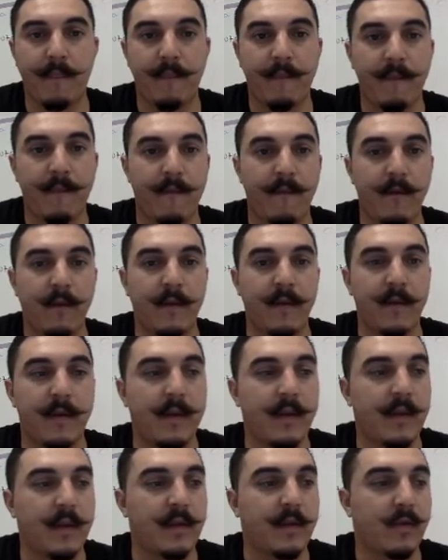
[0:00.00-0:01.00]
okay.
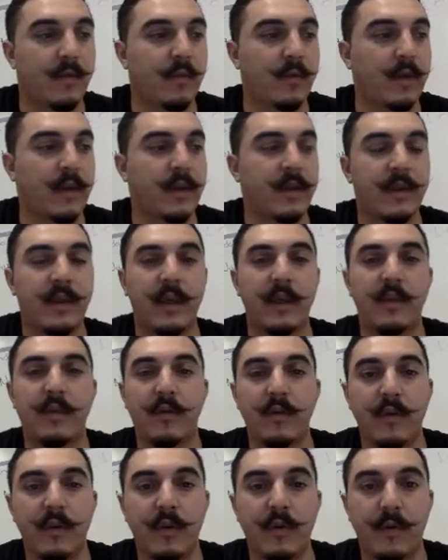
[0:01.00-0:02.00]
So we can see
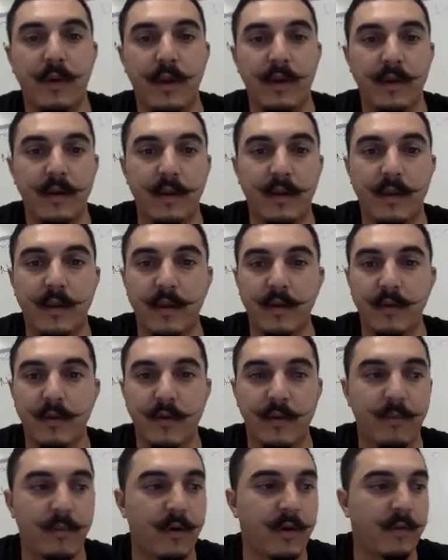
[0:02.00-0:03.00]
through the green. It's a little
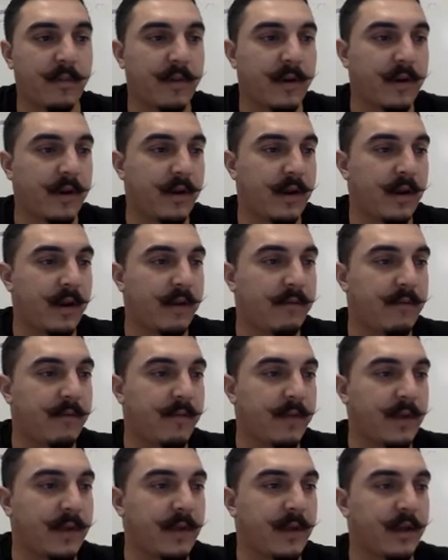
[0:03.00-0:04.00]
small, but I have it in
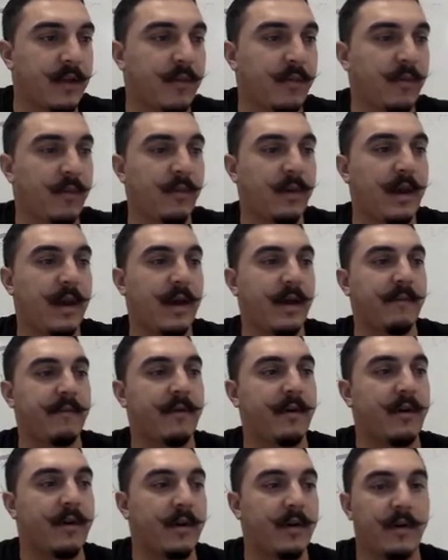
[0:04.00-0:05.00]
my textbook. We have
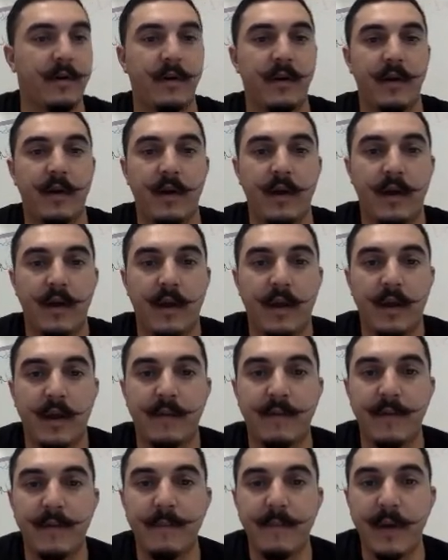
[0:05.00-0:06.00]
our kind
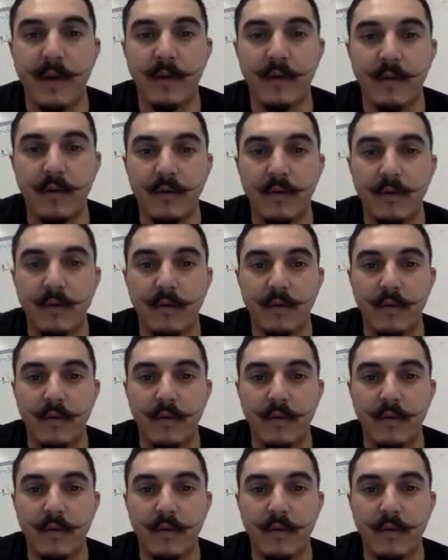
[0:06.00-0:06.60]
of in the middle.